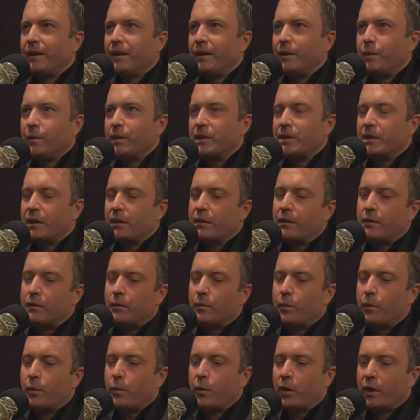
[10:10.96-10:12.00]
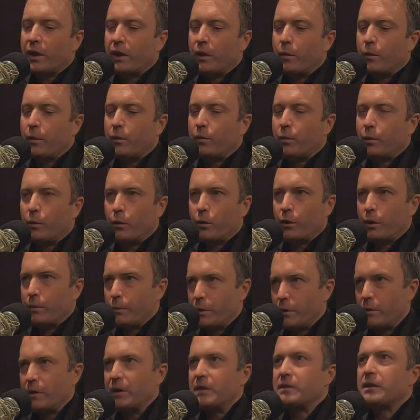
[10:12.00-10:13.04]
And we said, we're working with rural
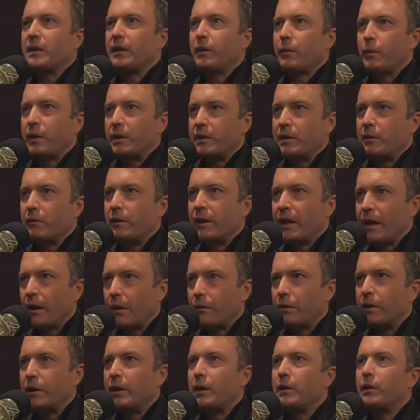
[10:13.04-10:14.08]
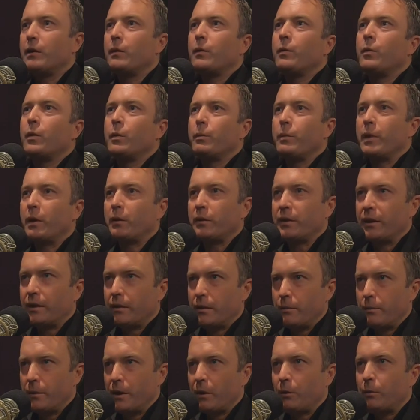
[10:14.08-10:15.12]
communities like Red Deer County. We're
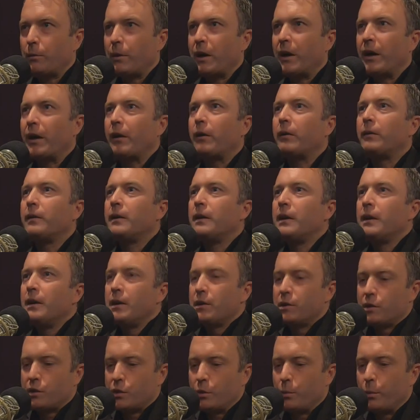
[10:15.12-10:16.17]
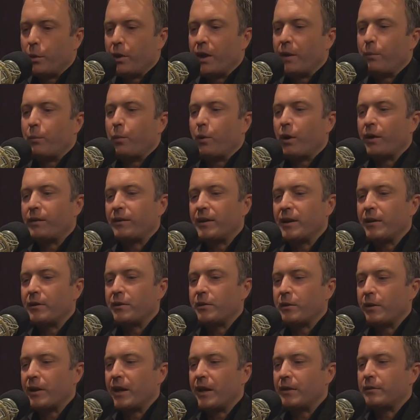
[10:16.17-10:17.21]
building the middle mile. SuperNet brought the
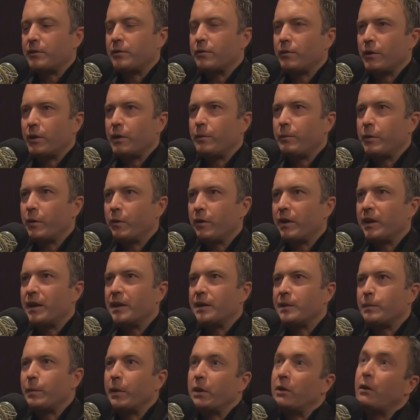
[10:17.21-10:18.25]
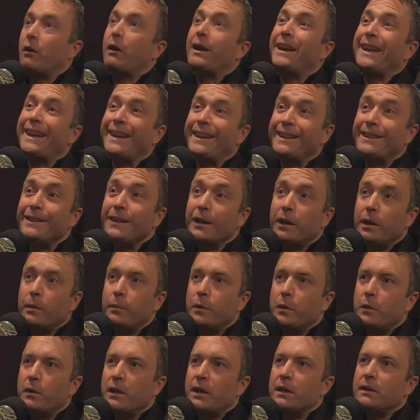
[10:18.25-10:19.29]
internet to the communities, but not in the
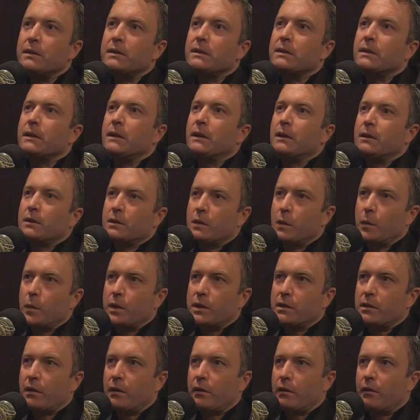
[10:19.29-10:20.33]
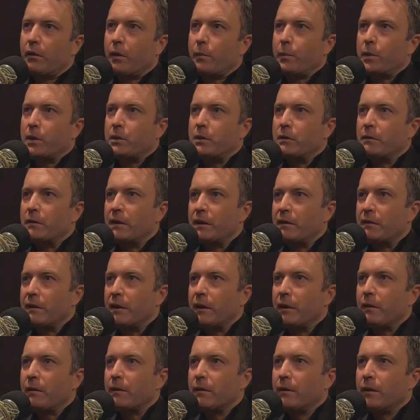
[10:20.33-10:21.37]
communities. So we saw the opportunity
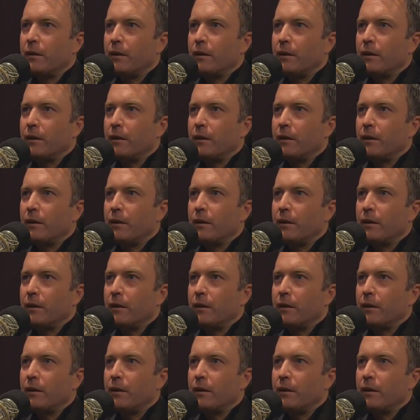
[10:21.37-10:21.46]
there.